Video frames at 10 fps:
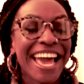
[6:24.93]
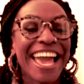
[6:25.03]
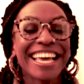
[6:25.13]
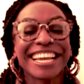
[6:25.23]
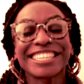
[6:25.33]

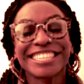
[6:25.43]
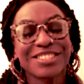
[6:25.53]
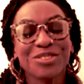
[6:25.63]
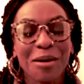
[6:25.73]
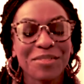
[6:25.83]
and I did
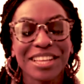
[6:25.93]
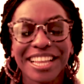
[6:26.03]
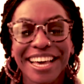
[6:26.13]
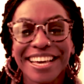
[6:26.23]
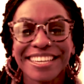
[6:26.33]
drop the
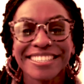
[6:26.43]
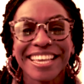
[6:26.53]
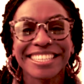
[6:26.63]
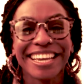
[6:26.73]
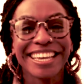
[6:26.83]
class,
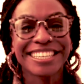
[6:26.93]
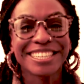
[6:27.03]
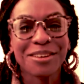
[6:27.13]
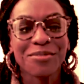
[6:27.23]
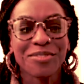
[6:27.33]
and I ended
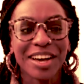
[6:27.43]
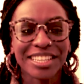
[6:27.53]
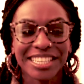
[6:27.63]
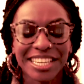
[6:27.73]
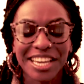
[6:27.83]
up
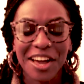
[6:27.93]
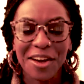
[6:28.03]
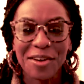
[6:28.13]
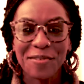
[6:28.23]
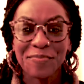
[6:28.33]
finding,
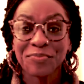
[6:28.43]
I